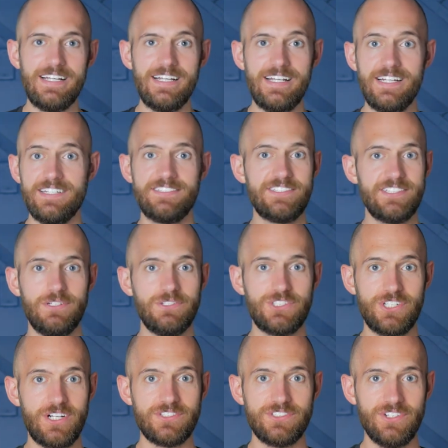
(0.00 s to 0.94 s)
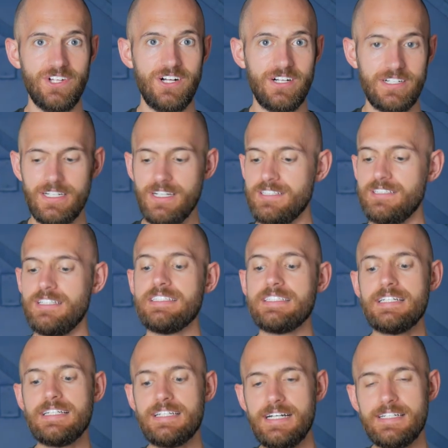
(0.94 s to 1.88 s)
and it still chugs along. Now you
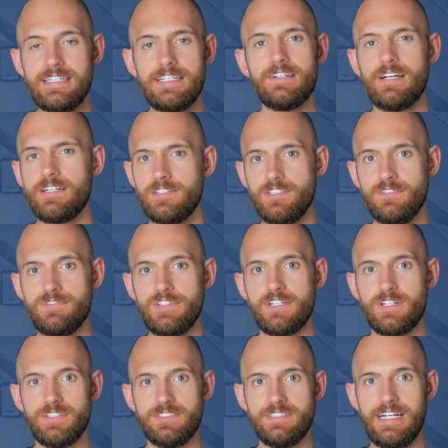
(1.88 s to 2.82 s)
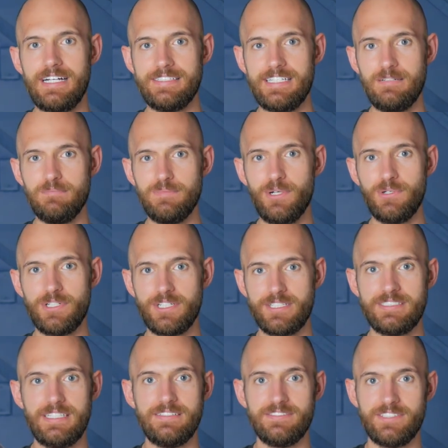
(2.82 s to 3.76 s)
can kind of hear, I don't know if you heard that
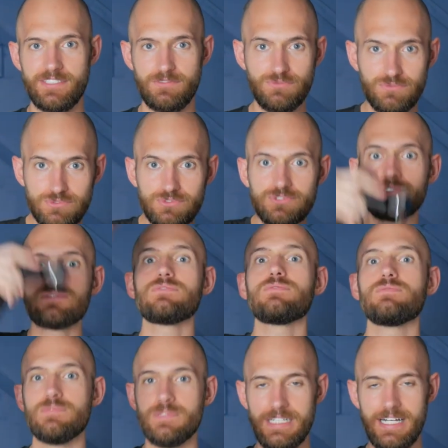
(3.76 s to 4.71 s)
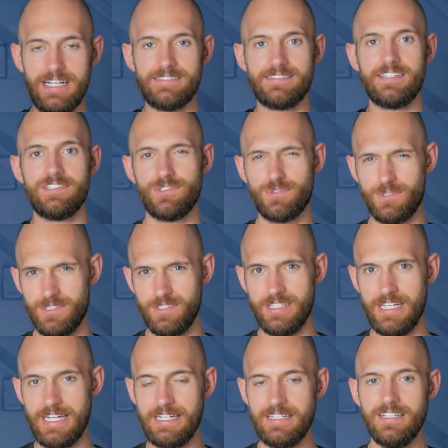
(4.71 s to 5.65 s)
motor tends to, it has that sort
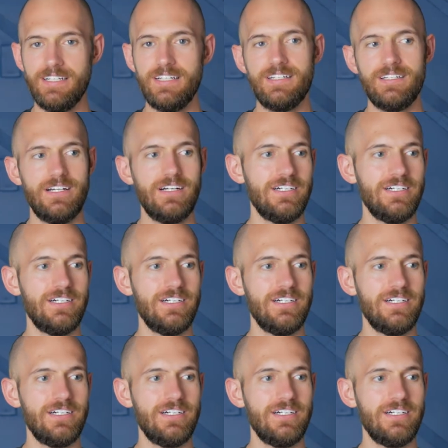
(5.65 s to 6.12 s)
of that